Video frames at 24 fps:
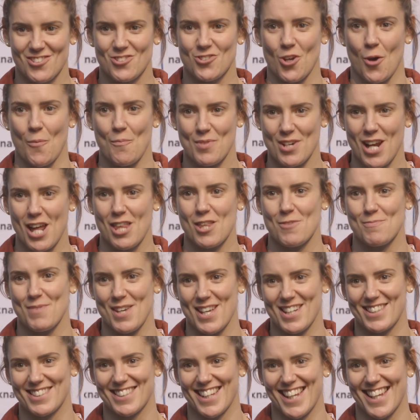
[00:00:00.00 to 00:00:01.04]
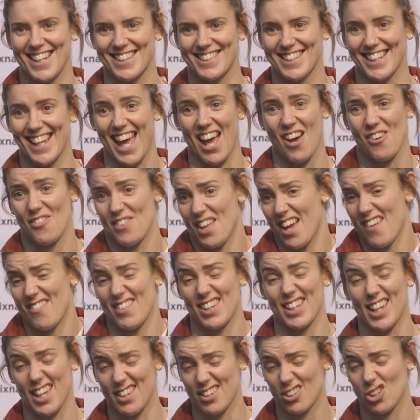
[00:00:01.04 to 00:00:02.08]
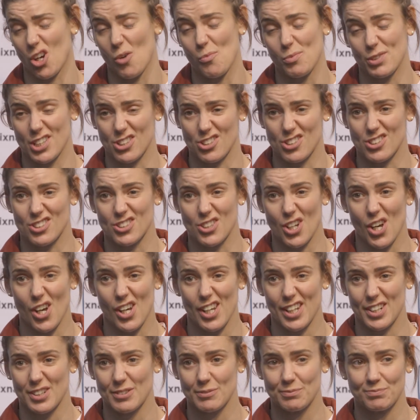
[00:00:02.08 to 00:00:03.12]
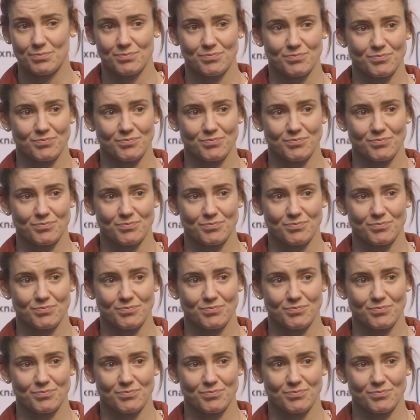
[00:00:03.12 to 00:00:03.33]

chomping at the bit to get out there and get the competition started.